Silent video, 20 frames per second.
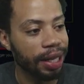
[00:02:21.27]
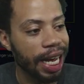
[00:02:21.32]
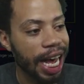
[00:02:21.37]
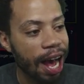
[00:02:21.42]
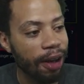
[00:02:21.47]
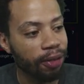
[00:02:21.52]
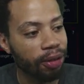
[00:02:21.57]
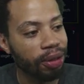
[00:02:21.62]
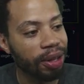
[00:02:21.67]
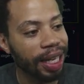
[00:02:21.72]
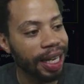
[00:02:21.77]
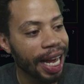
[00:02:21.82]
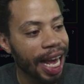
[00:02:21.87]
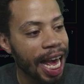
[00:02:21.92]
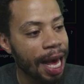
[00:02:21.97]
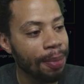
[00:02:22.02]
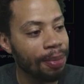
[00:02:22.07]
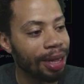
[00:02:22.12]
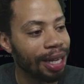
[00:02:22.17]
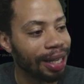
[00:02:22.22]
After the
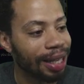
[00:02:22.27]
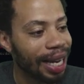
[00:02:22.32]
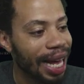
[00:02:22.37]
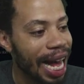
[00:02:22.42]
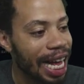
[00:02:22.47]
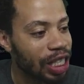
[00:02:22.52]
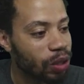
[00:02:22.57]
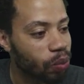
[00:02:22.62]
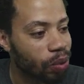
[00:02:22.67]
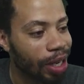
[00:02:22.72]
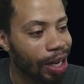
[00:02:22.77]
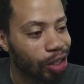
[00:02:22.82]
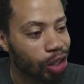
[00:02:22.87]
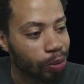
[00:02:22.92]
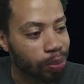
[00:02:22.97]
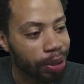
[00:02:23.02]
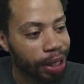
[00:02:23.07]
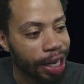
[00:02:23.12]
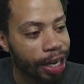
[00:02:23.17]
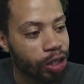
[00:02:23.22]
game, the last 100
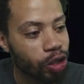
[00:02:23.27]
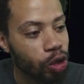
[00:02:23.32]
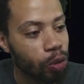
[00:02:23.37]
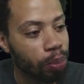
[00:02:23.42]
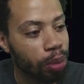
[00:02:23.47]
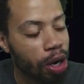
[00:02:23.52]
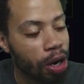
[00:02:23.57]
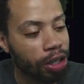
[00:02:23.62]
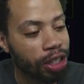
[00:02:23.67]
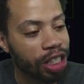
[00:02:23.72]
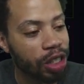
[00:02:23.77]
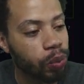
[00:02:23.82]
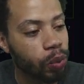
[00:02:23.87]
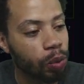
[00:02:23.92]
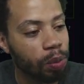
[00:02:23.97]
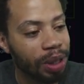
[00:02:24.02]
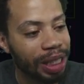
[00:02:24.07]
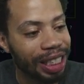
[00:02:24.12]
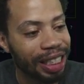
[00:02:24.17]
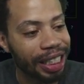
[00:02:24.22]
players who purchase will
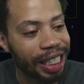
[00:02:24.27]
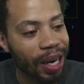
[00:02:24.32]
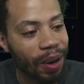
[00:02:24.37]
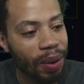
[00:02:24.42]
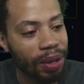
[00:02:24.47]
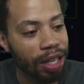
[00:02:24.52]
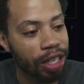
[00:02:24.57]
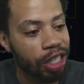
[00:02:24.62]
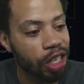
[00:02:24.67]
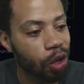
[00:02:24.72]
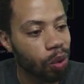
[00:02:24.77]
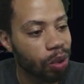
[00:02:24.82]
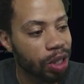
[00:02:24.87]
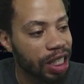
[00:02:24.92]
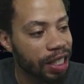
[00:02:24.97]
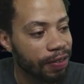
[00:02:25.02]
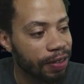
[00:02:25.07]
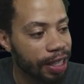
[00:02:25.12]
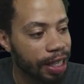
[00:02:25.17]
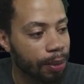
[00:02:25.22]
be sharing the total
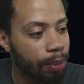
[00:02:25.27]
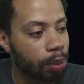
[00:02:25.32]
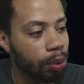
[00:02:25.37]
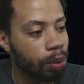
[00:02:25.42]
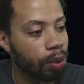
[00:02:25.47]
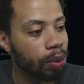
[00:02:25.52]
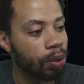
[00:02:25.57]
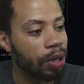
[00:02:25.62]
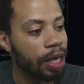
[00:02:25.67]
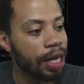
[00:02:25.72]
dividend pool.